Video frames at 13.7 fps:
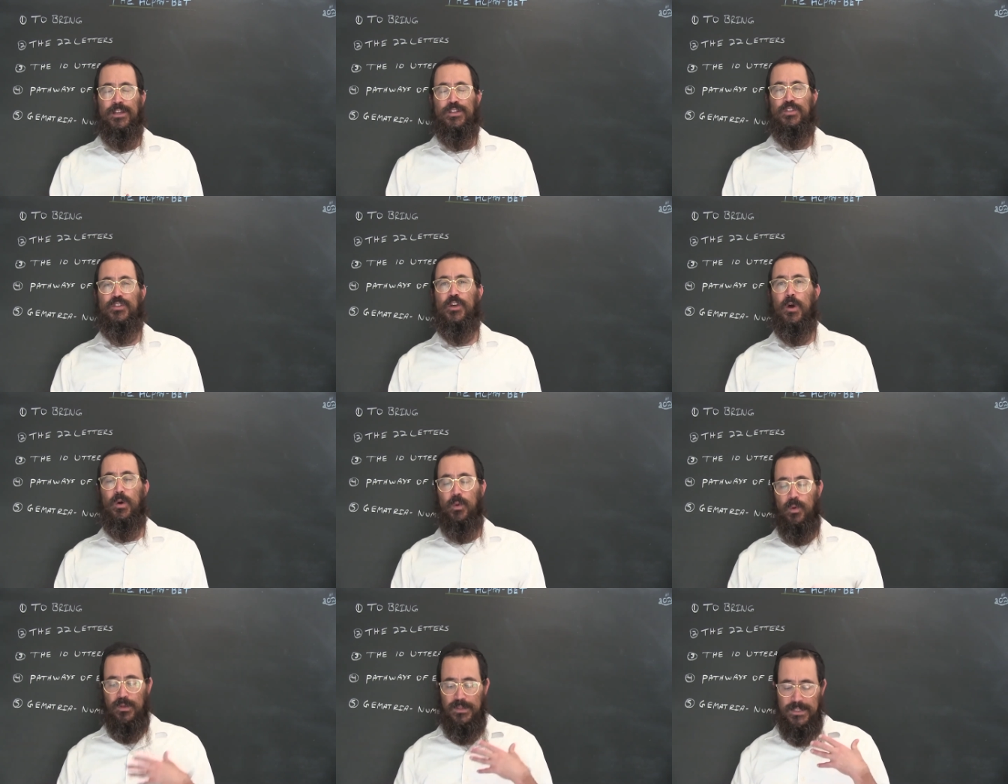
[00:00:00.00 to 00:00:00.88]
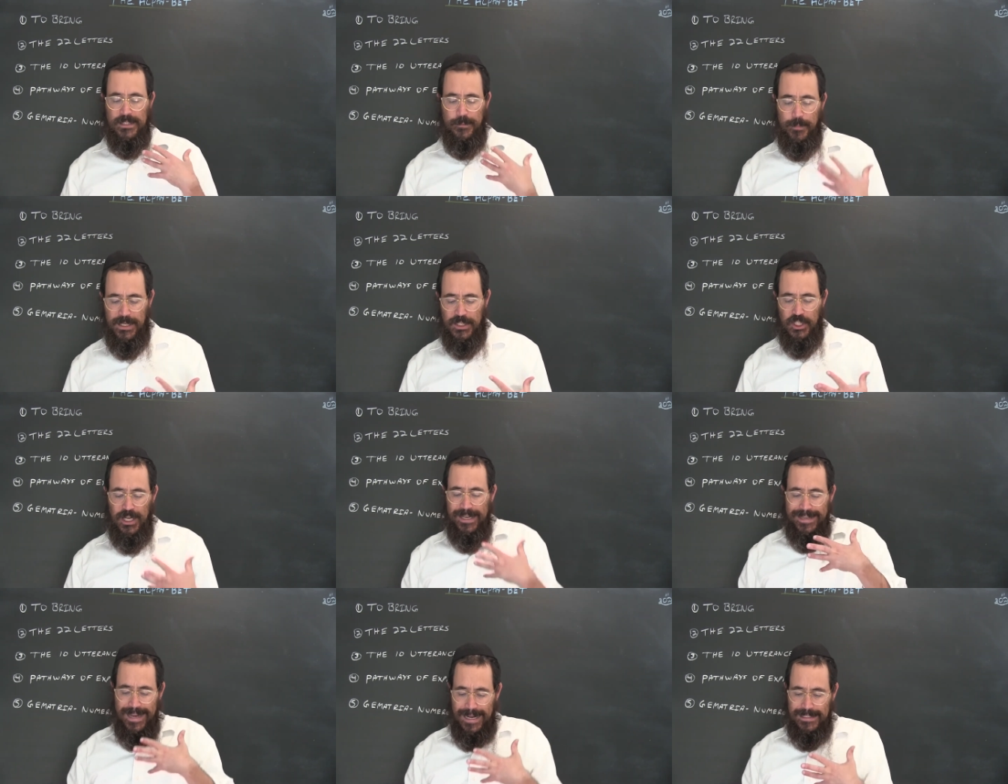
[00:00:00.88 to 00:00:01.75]
So speech
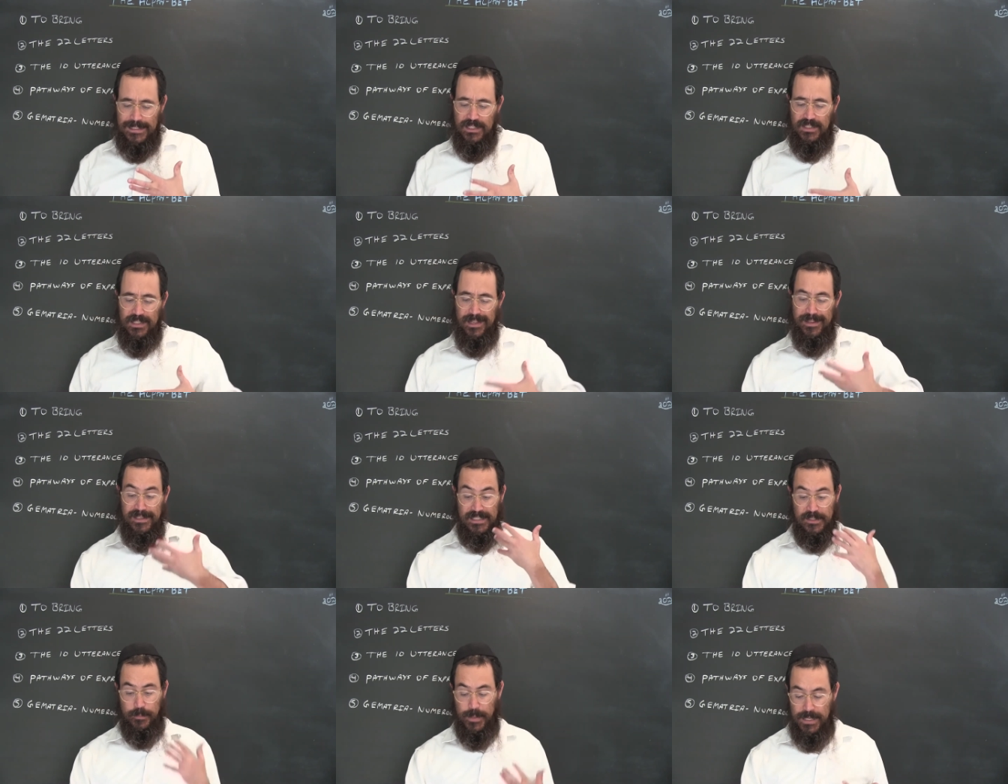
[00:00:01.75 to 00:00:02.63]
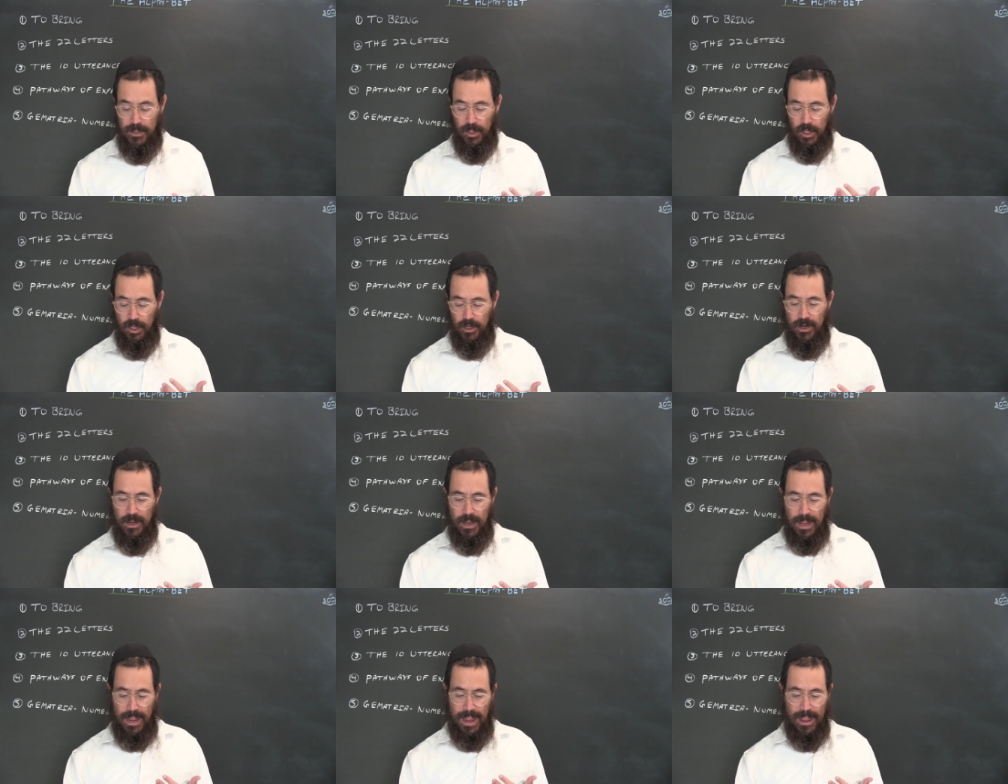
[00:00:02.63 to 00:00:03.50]
connects us to the speaker,
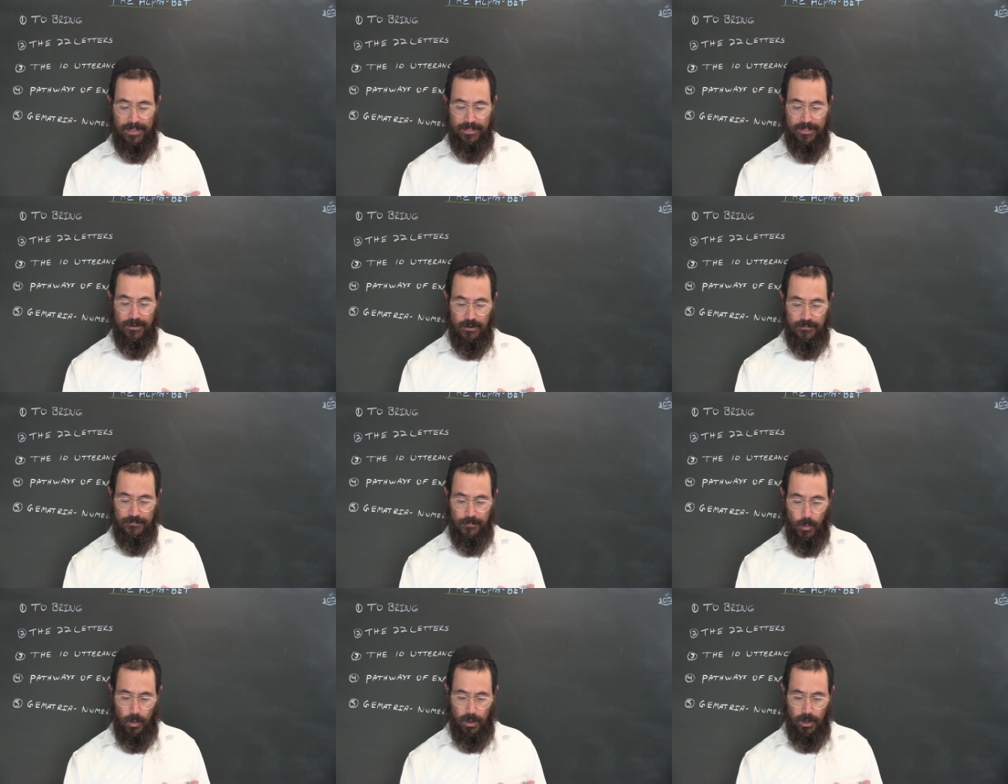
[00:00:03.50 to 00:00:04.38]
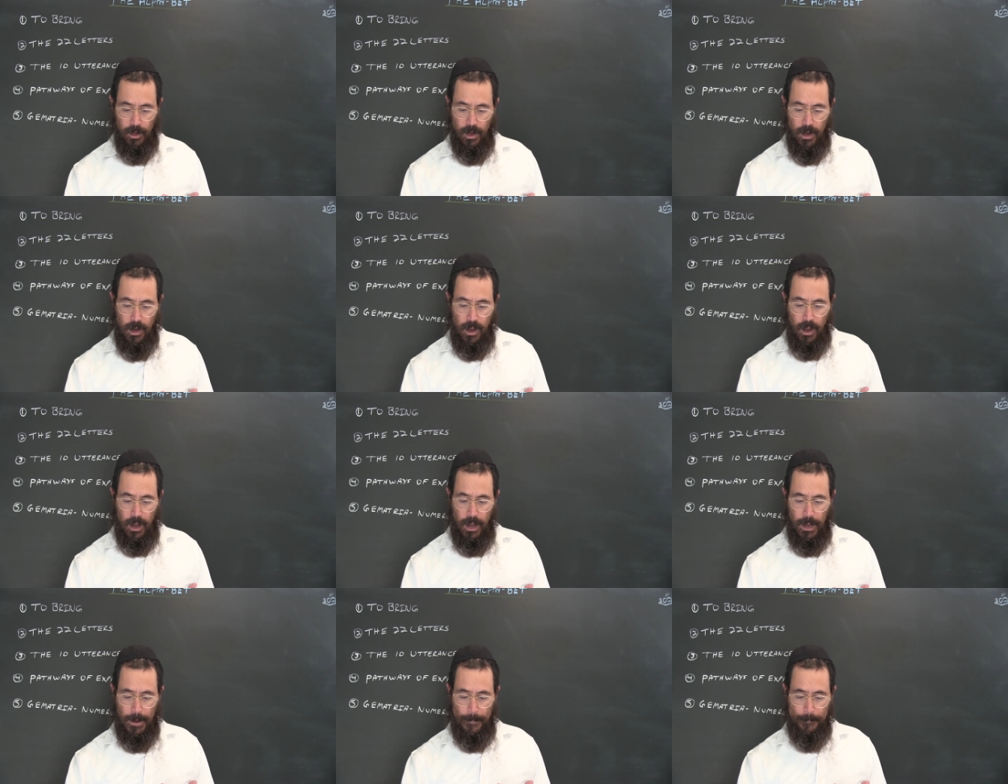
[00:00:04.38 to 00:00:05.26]
and therefore
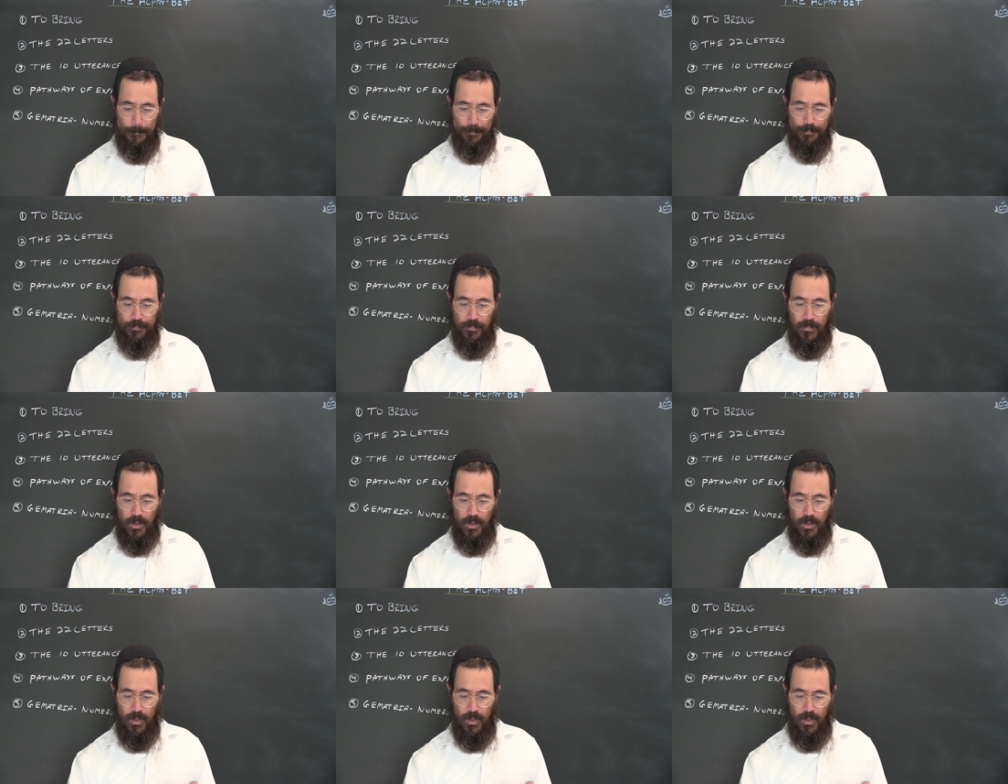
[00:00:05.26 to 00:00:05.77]
um,